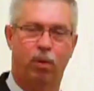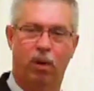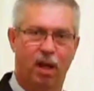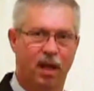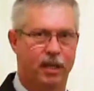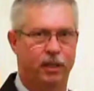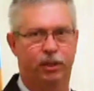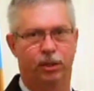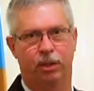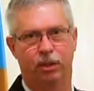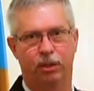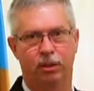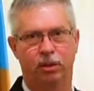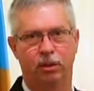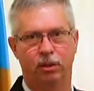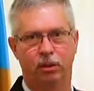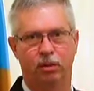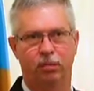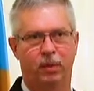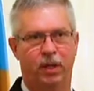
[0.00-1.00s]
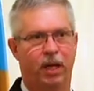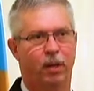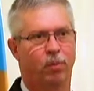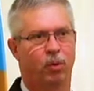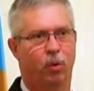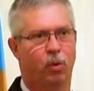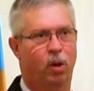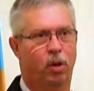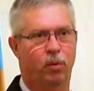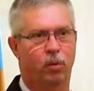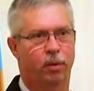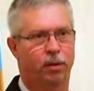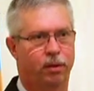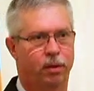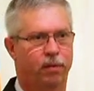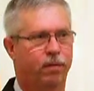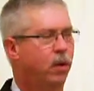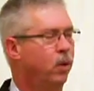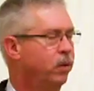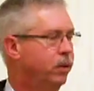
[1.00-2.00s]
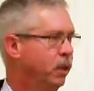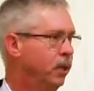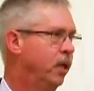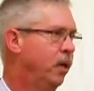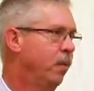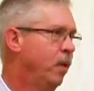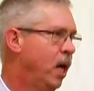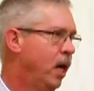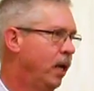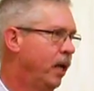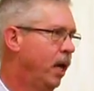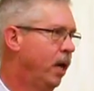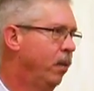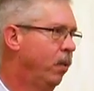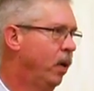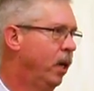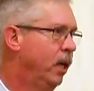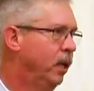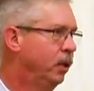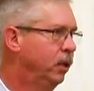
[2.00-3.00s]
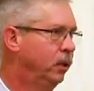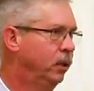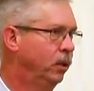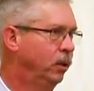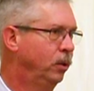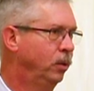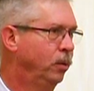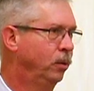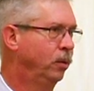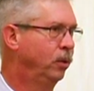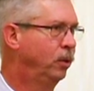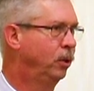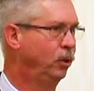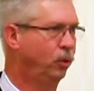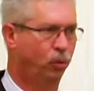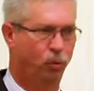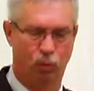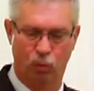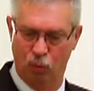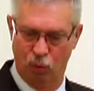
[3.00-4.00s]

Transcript: pleasure to be able to work with the folks at Nehemiah Gateway to